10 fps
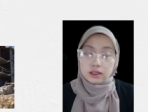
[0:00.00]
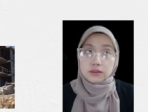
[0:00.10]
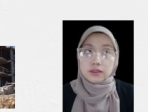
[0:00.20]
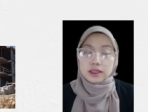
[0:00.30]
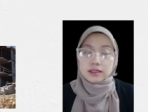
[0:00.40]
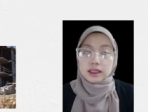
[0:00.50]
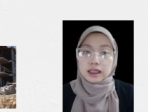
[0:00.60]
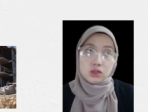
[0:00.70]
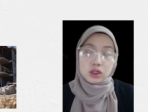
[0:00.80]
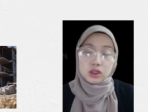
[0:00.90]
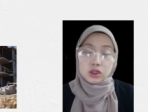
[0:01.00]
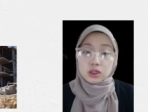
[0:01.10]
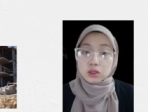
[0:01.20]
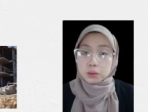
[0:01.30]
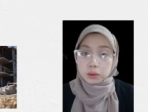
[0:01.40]
firstly,
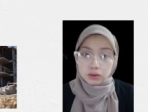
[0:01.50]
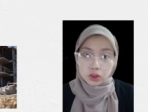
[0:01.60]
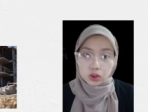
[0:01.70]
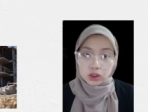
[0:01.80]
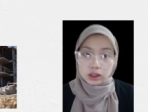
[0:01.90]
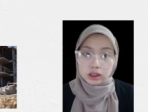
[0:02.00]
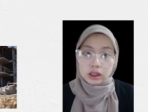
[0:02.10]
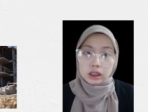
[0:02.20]
construction supervision.